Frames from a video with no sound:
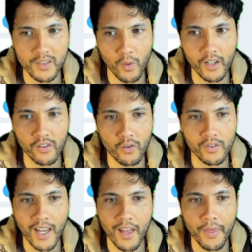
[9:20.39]
He's wanting to do
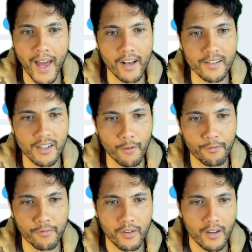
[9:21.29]
10,000 to
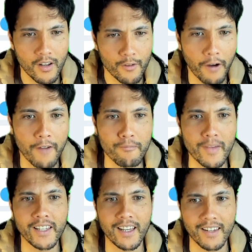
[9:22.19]
5
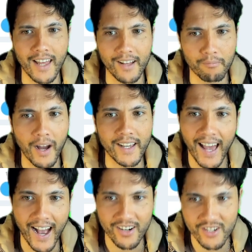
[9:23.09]
million, yeah, by
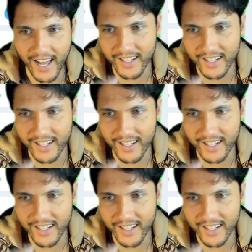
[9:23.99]
cash.